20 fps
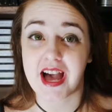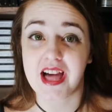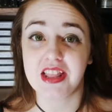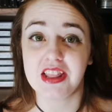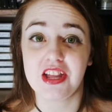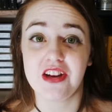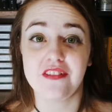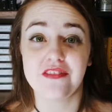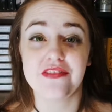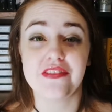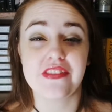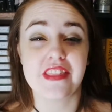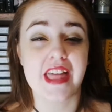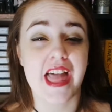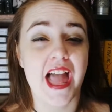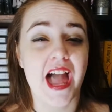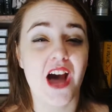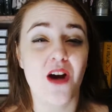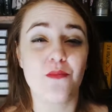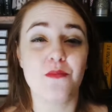I love
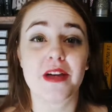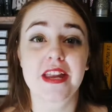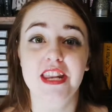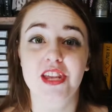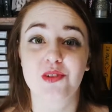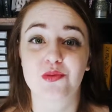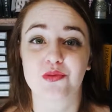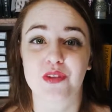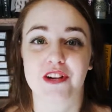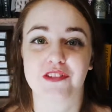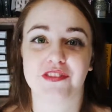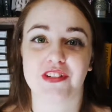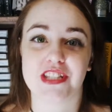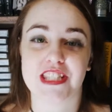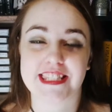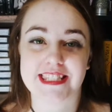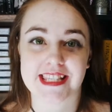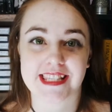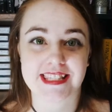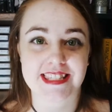how many
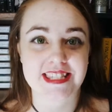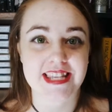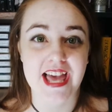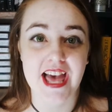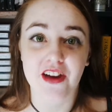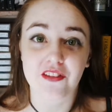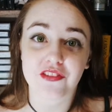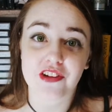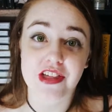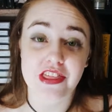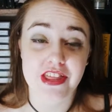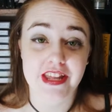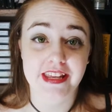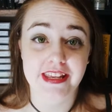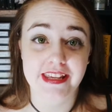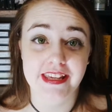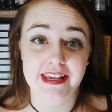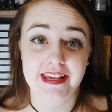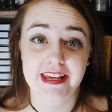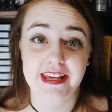references to everything
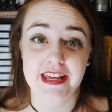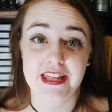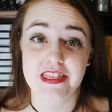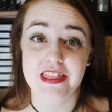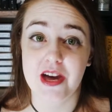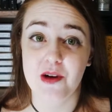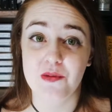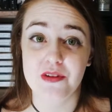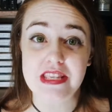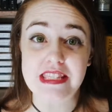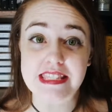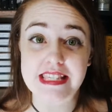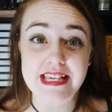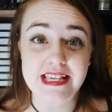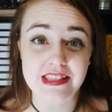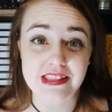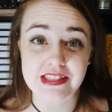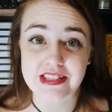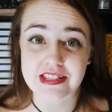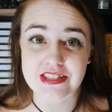geeky that was
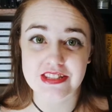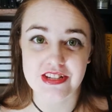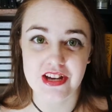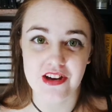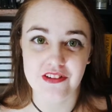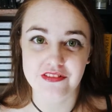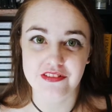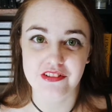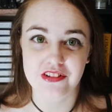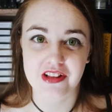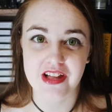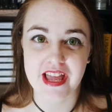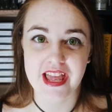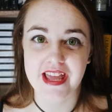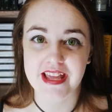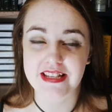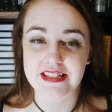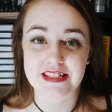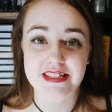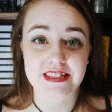in this novel,
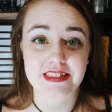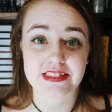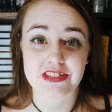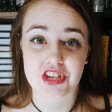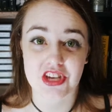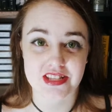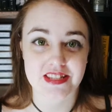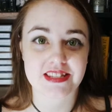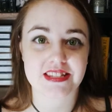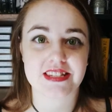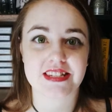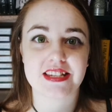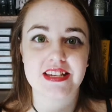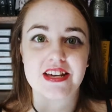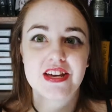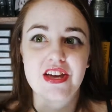and just